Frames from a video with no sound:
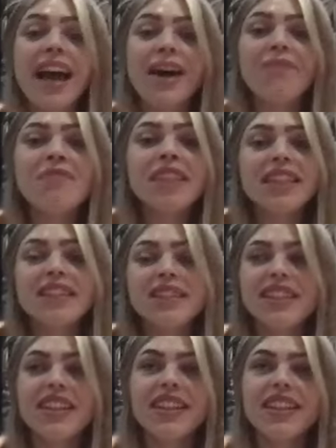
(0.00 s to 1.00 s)
I'm really
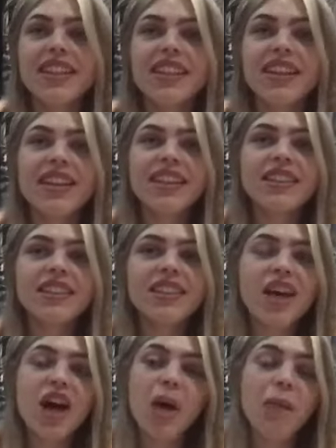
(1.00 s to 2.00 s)
good at learning lines.
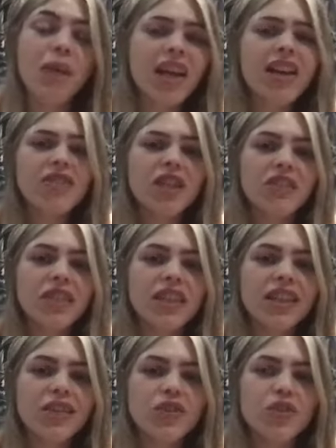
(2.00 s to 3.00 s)
And I actually
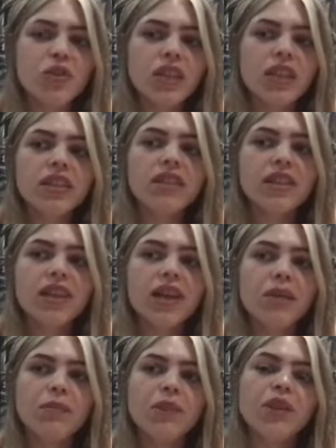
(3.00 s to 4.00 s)
really enjoy it.
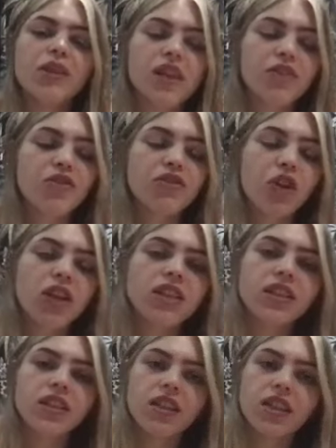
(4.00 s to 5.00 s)
Because as you're
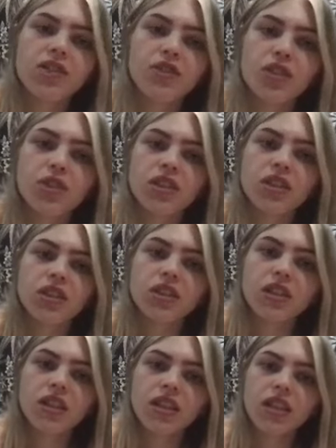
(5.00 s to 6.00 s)
writing the lines, you can
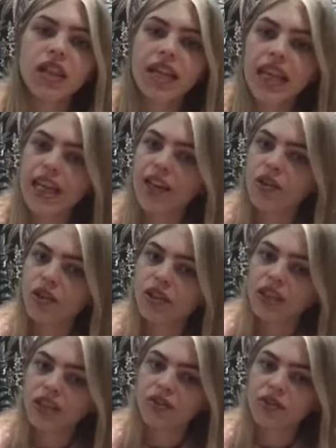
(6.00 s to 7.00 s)
hear
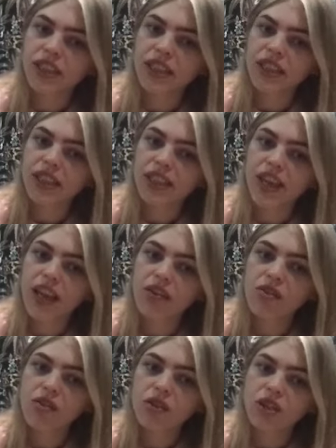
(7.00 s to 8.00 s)
yourself reading it
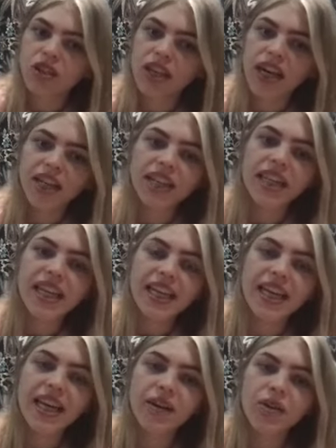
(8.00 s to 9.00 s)
out and
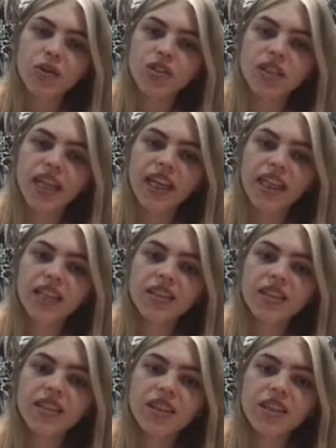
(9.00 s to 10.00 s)
hear how you're saying it.
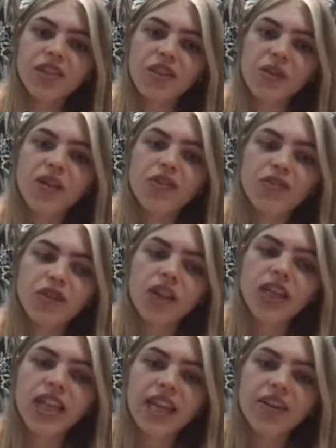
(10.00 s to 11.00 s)
So as you're
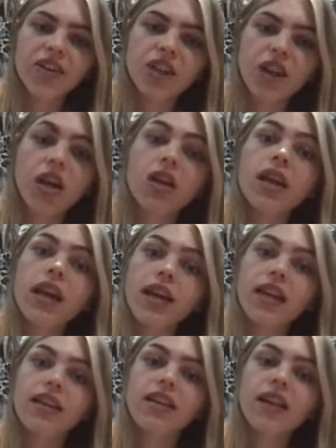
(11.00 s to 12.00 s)
writing it out, you're like,
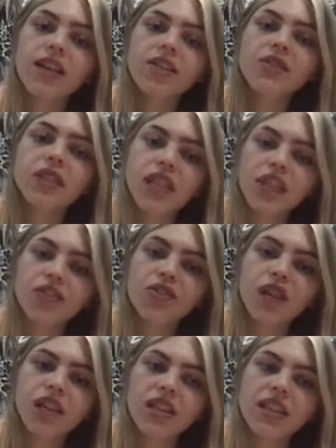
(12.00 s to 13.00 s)
okay, that's really
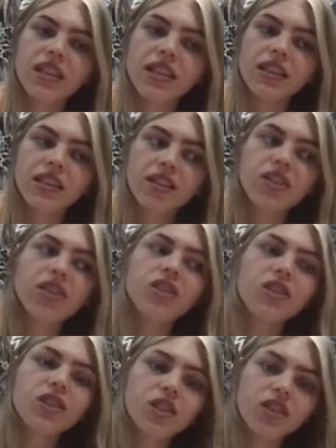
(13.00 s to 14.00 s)
interesting.
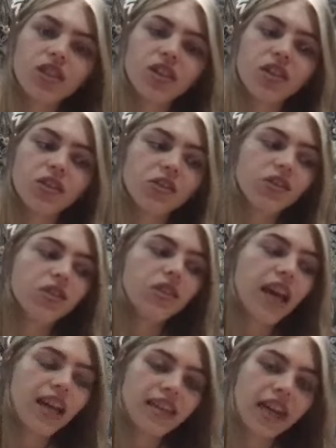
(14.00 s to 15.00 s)
You know,
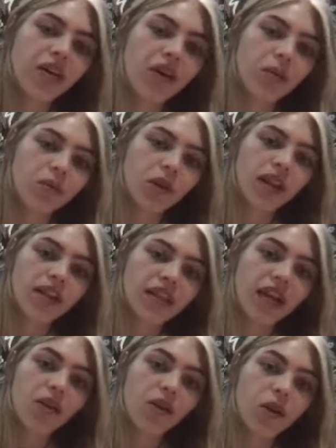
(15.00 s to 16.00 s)
that's how I'm
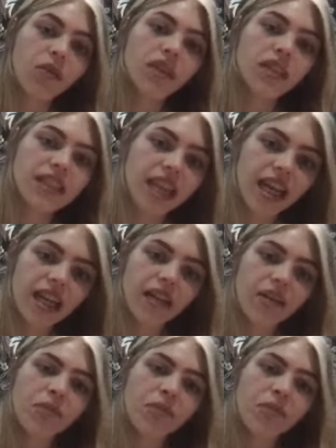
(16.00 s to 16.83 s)
going to say it.